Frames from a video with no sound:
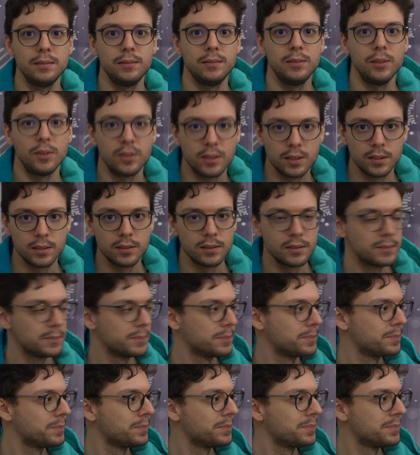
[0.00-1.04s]

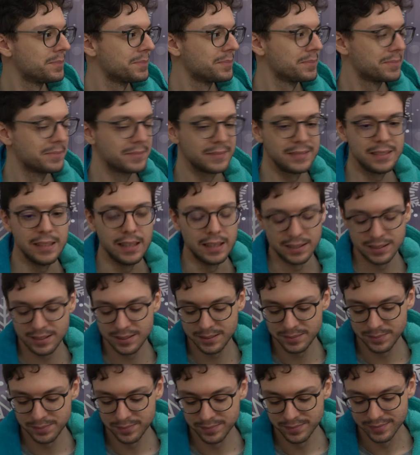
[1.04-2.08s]

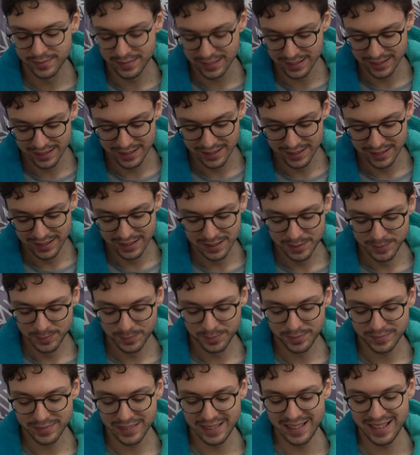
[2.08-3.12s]

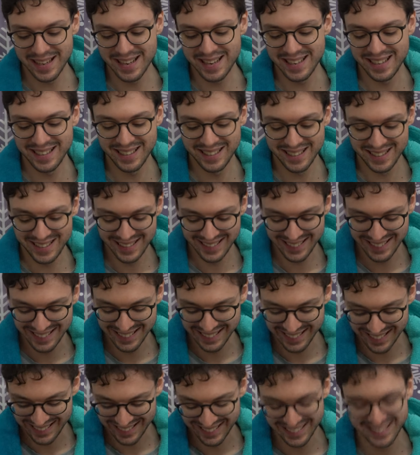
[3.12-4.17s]
The person shown says nothing.